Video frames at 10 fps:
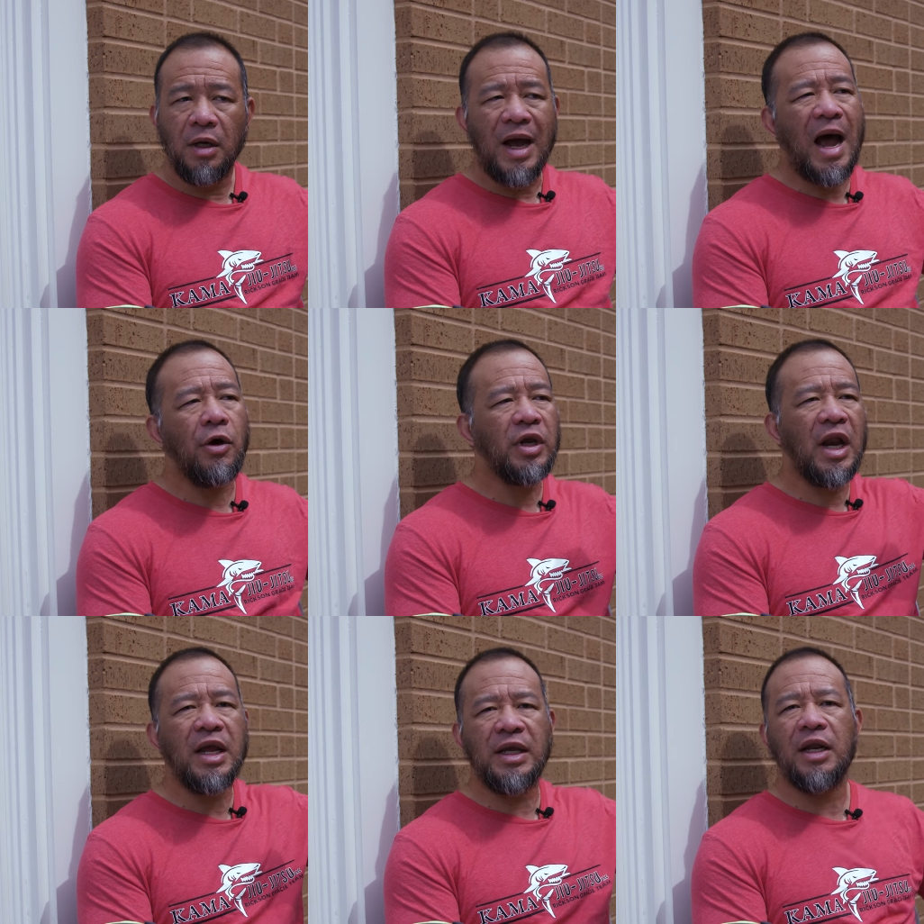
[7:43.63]
How
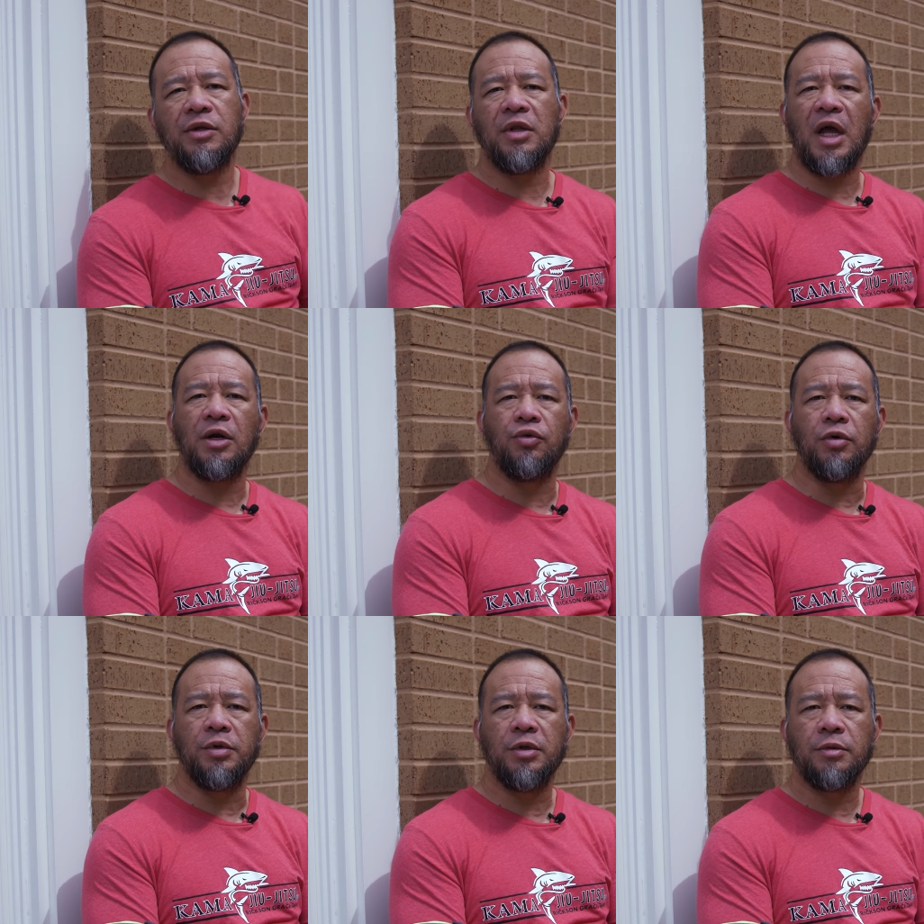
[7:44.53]
can I get into that
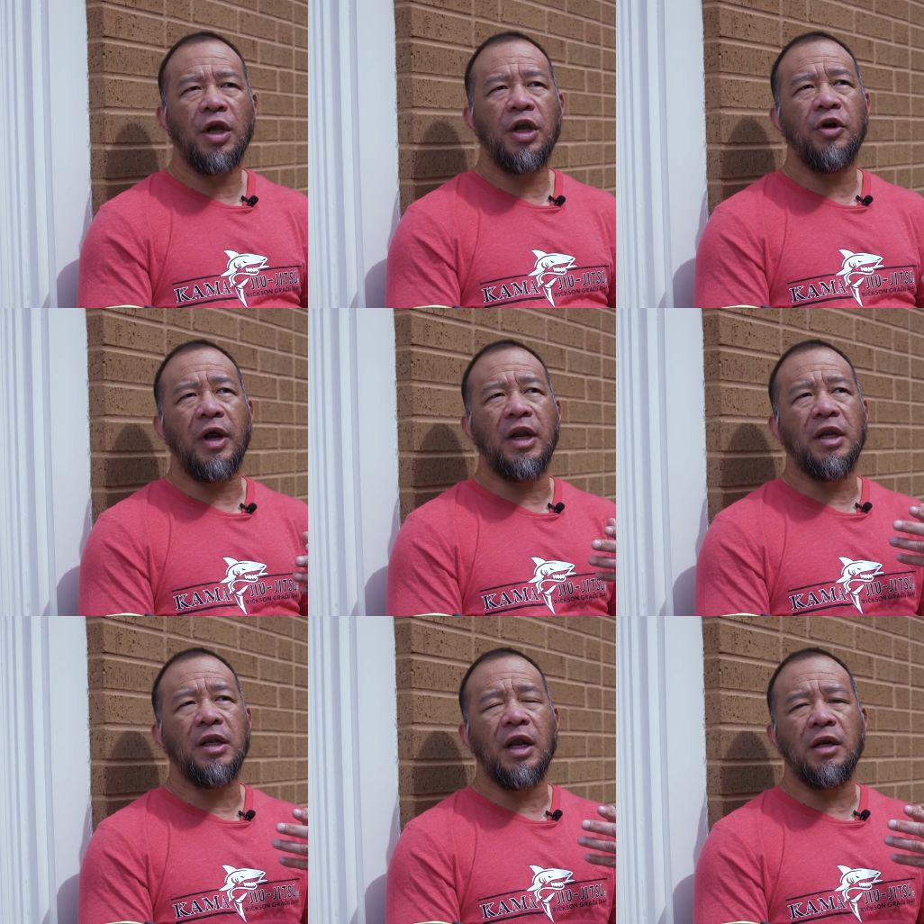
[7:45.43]
group? You know,
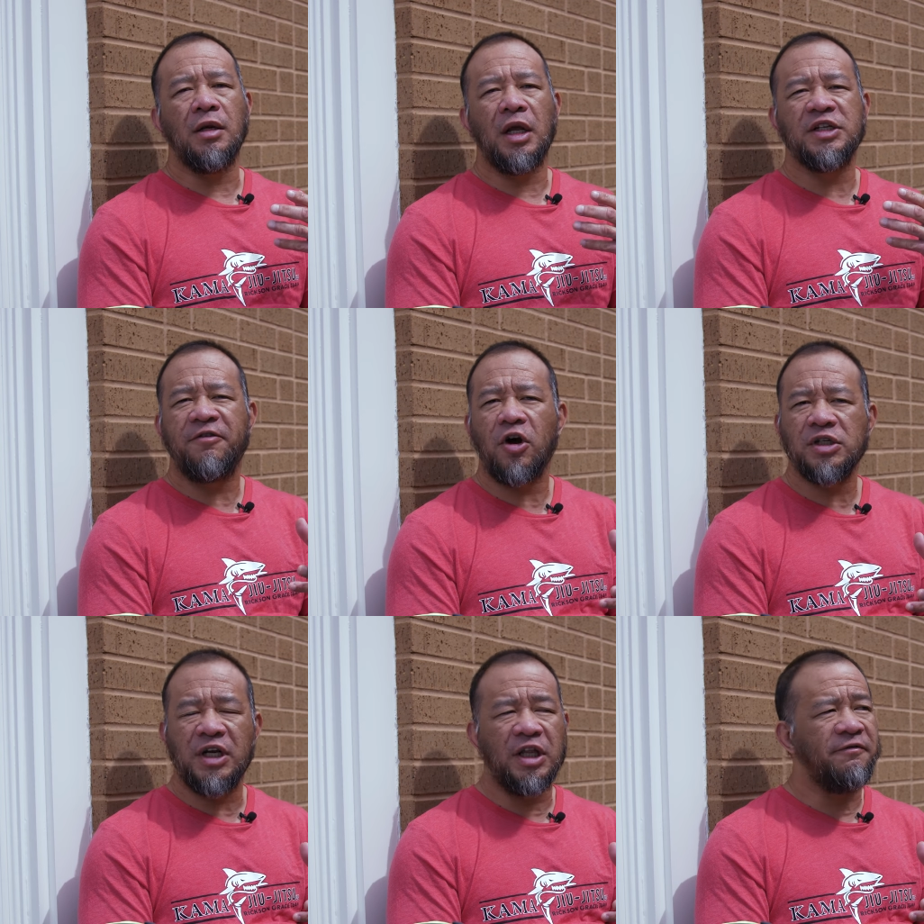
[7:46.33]
and as far
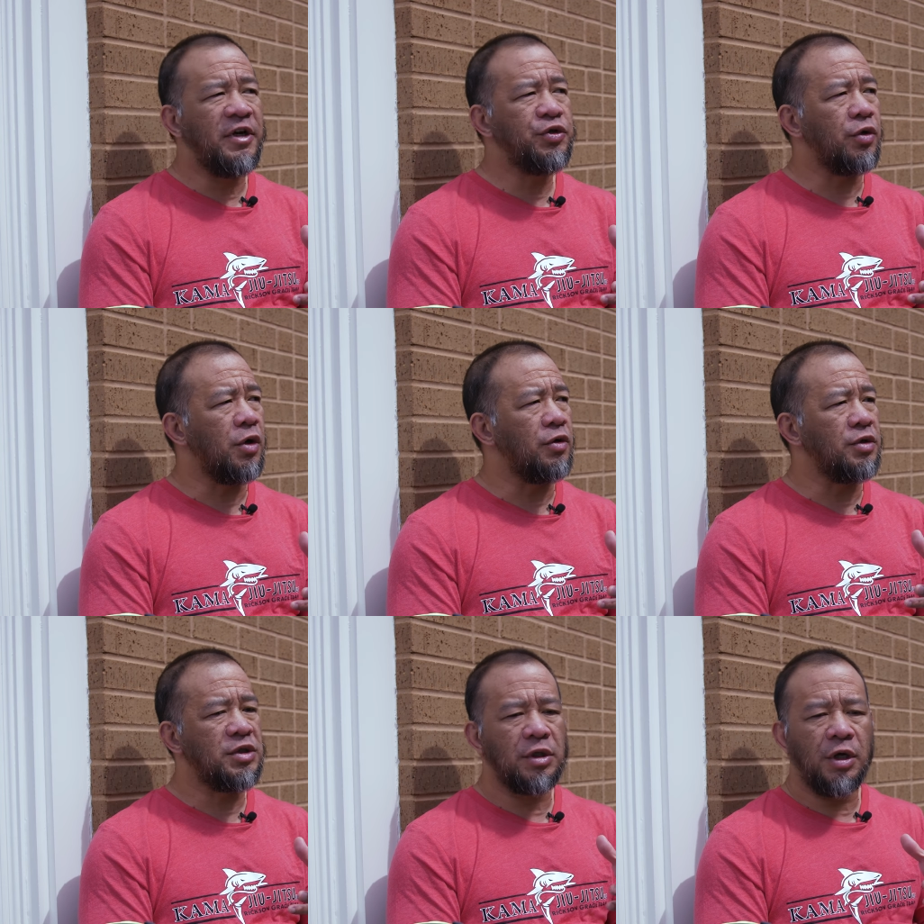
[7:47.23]
as an individual
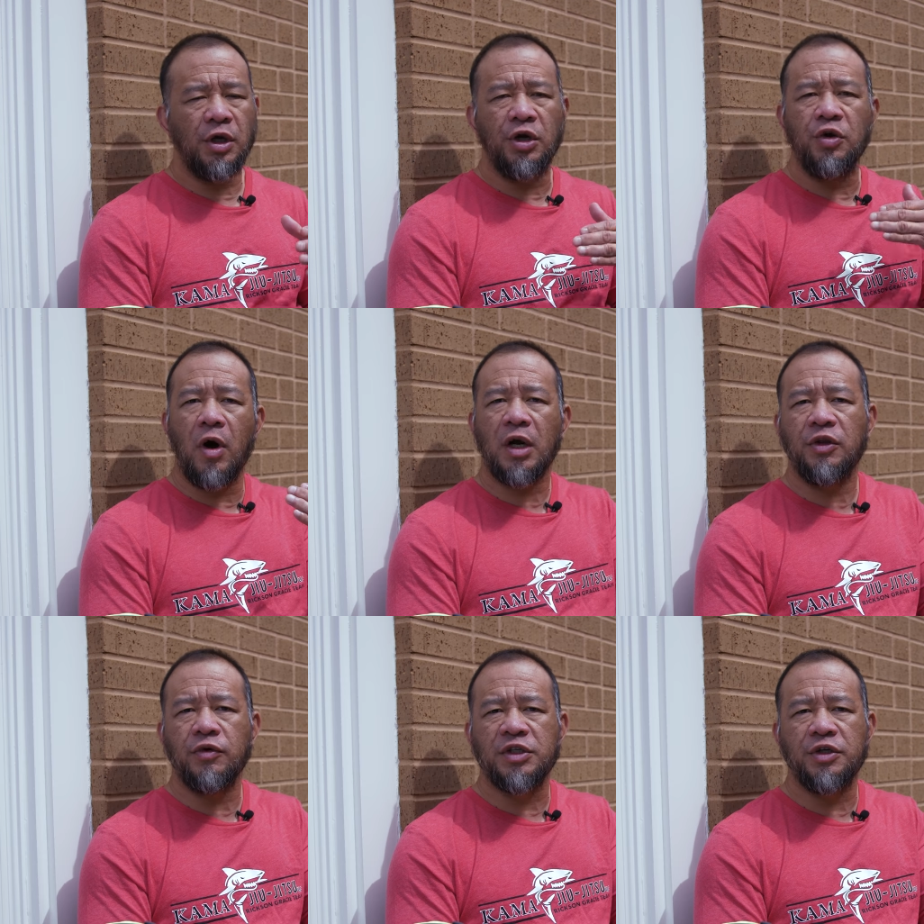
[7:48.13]
goes, you know, you walk
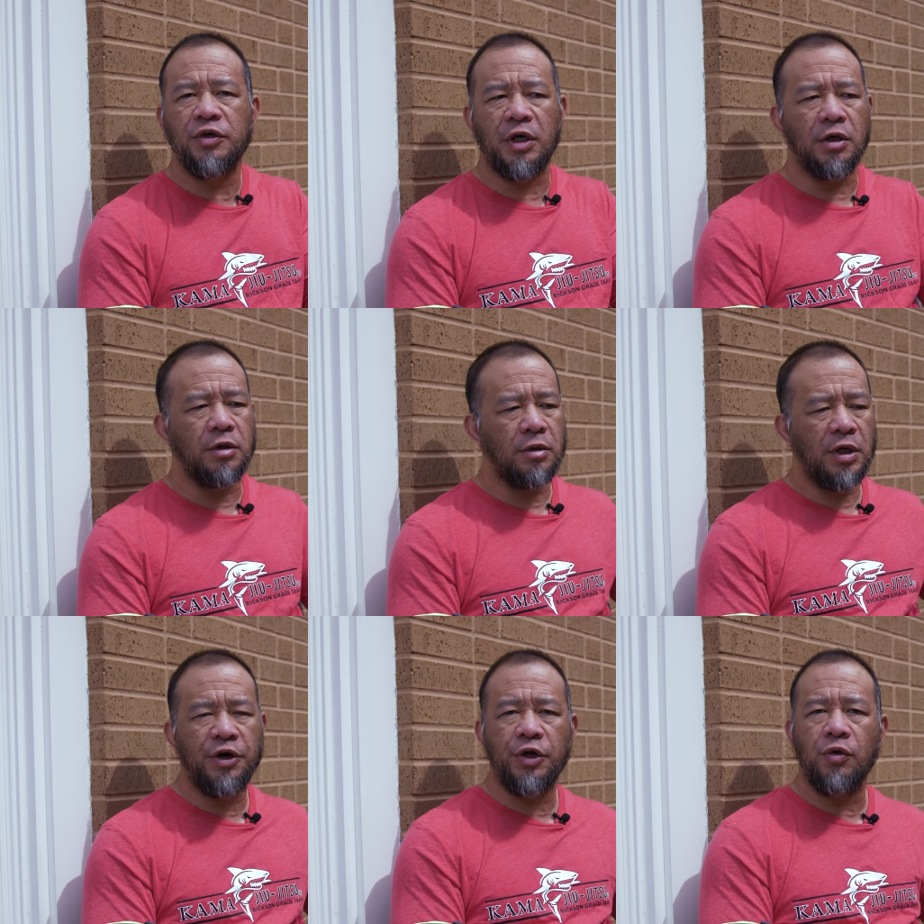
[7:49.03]
into a studio,
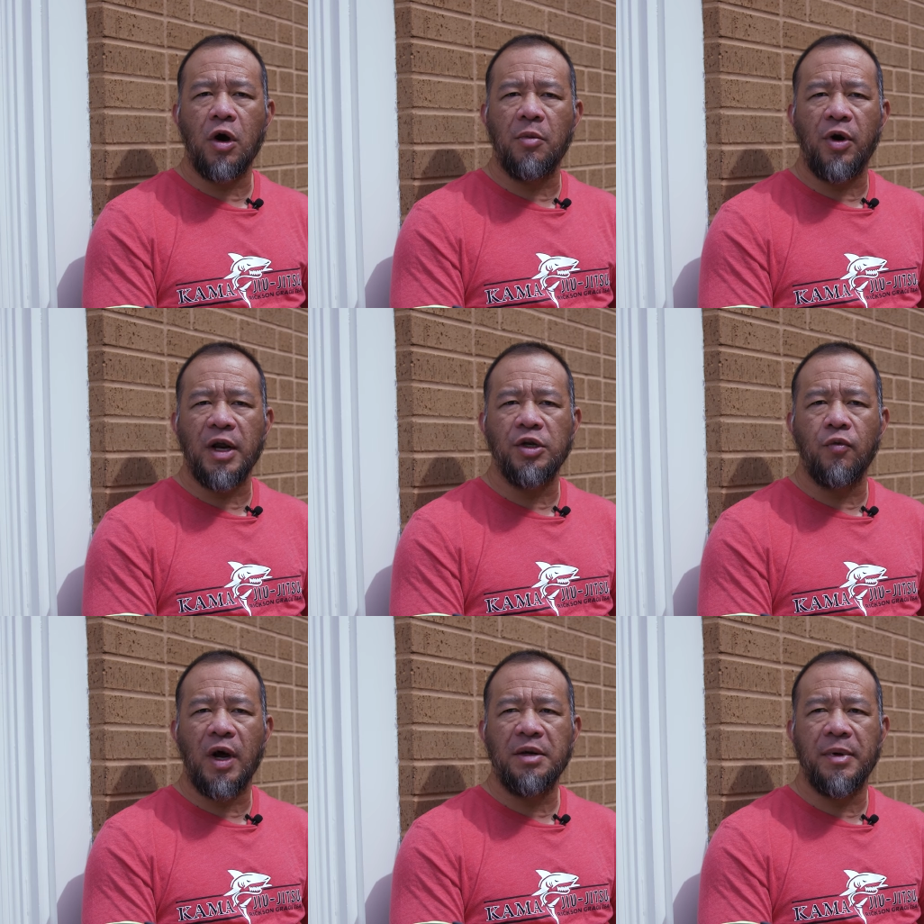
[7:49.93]
here you are, a brand
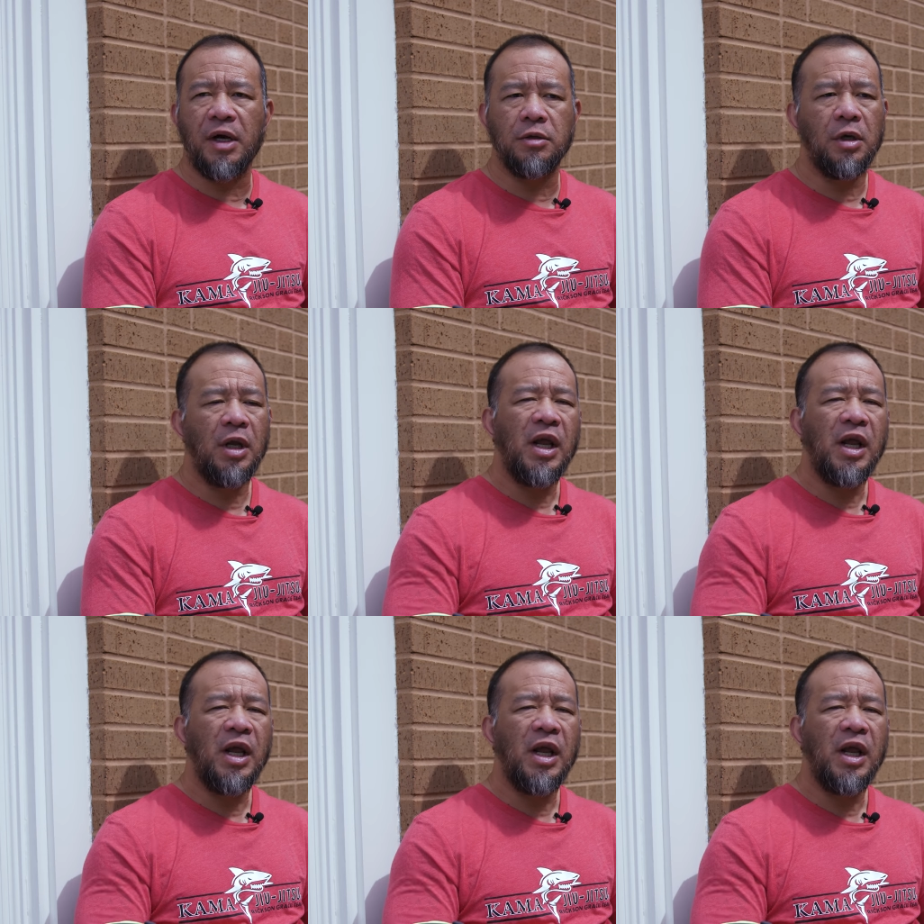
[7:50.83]
new white belt,